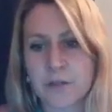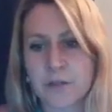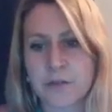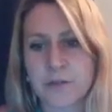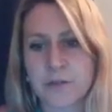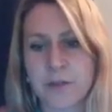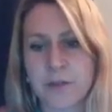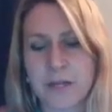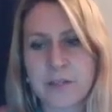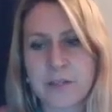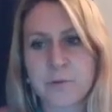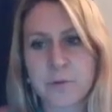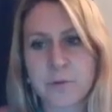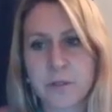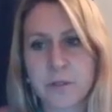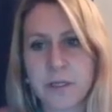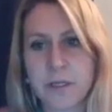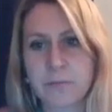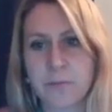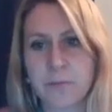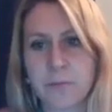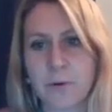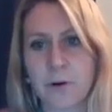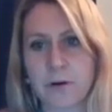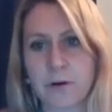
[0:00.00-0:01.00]
So that's really
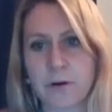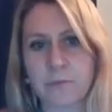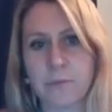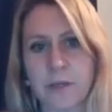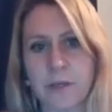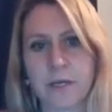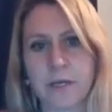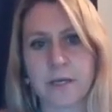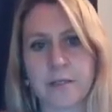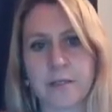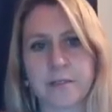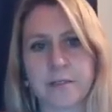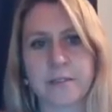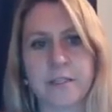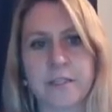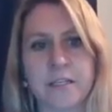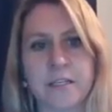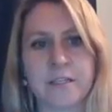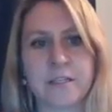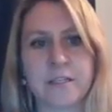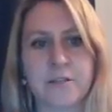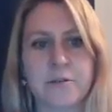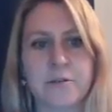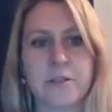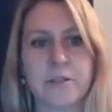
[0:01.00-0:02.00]
important because
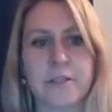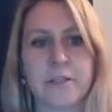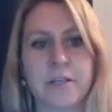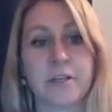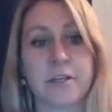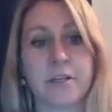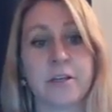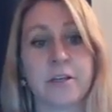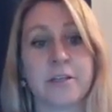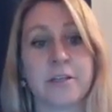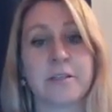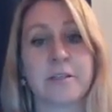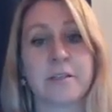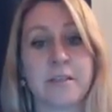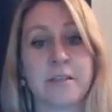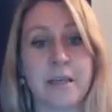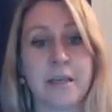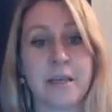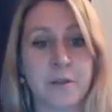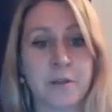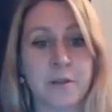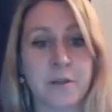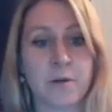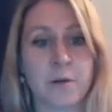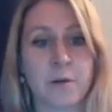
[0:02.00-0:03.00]
students could
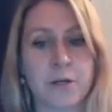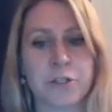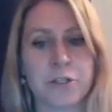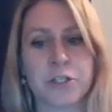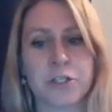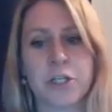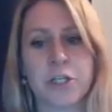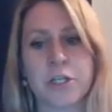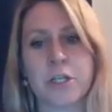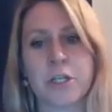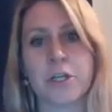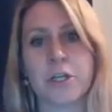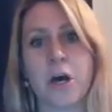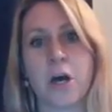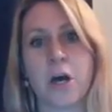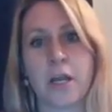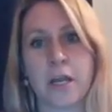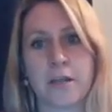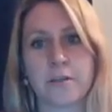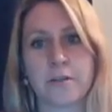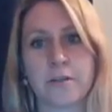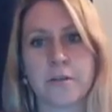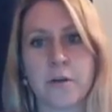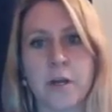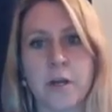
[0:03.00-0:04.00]
skip the question and not
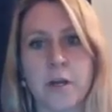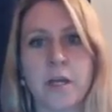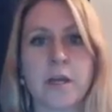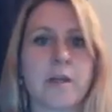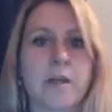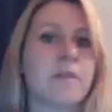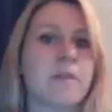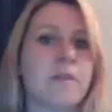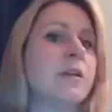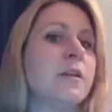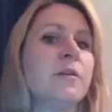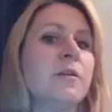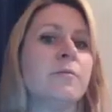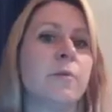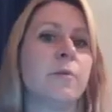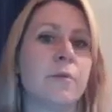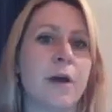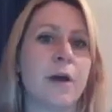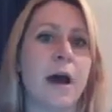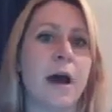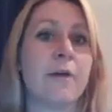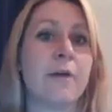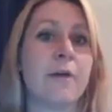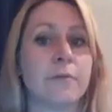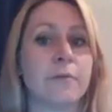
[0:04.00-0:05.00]
answer it, and then you
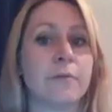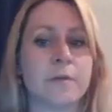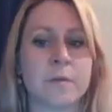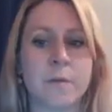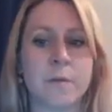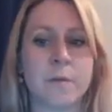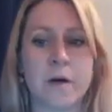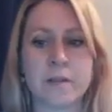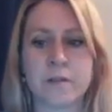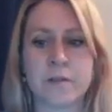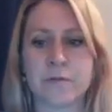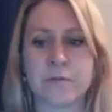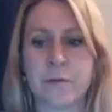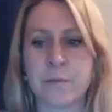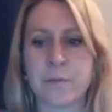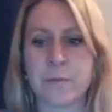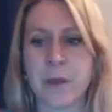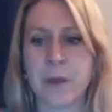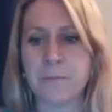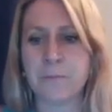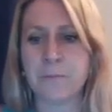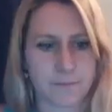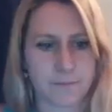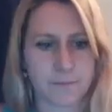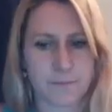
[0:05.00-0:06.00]
won't have a response from
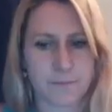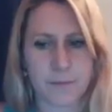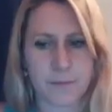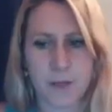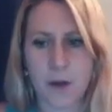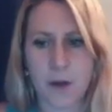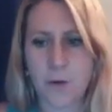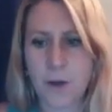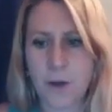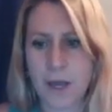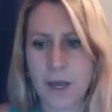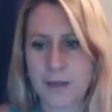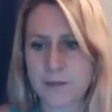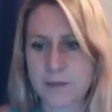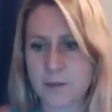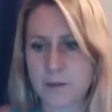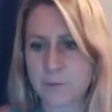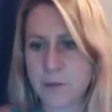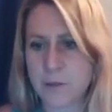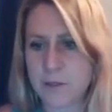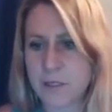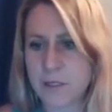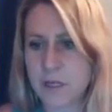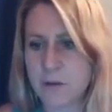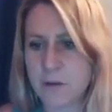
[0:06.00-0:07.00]
them. Okay, so
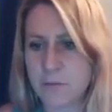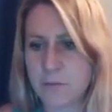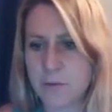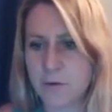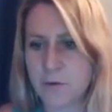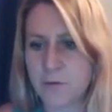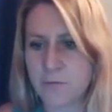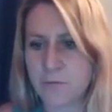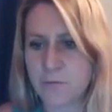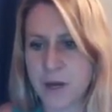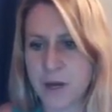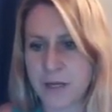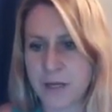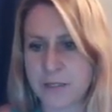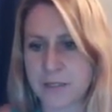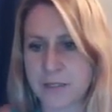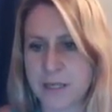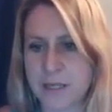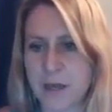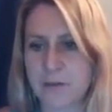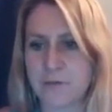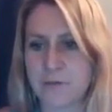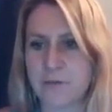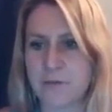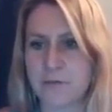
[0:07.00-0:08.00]
I'm just going to move
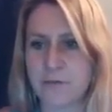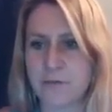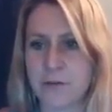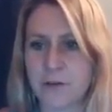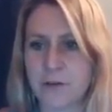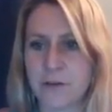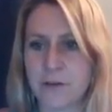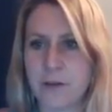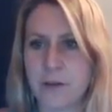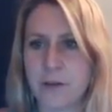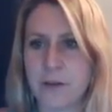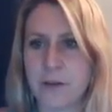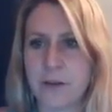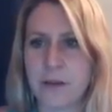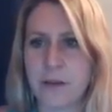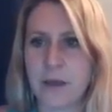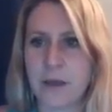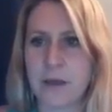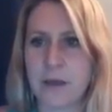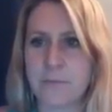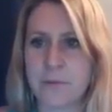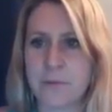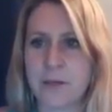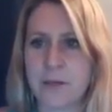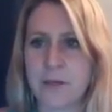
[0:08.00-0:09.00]
myself
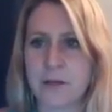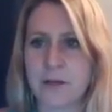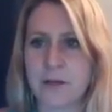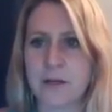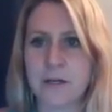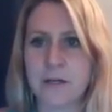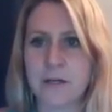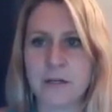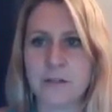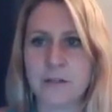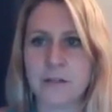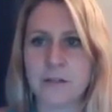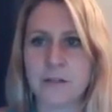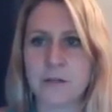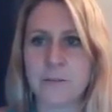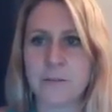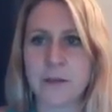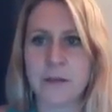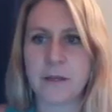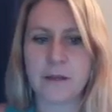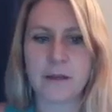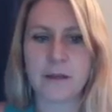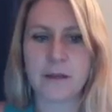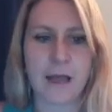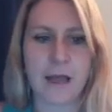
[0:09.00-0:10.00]
up here a little
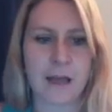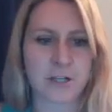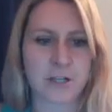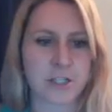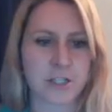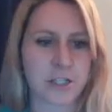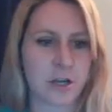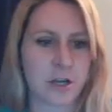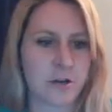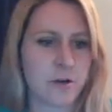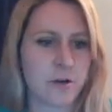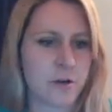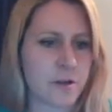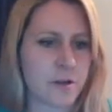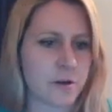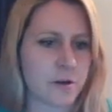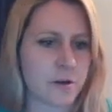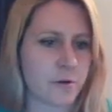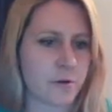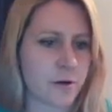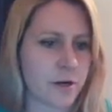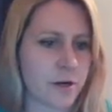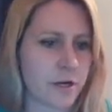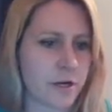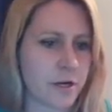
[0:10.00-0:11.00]
bit. Actually, I'll go to the
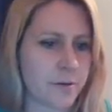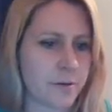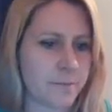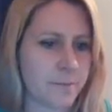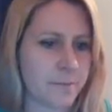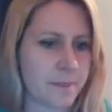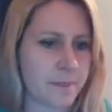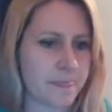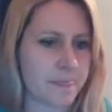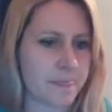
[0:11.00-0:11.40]
corner here.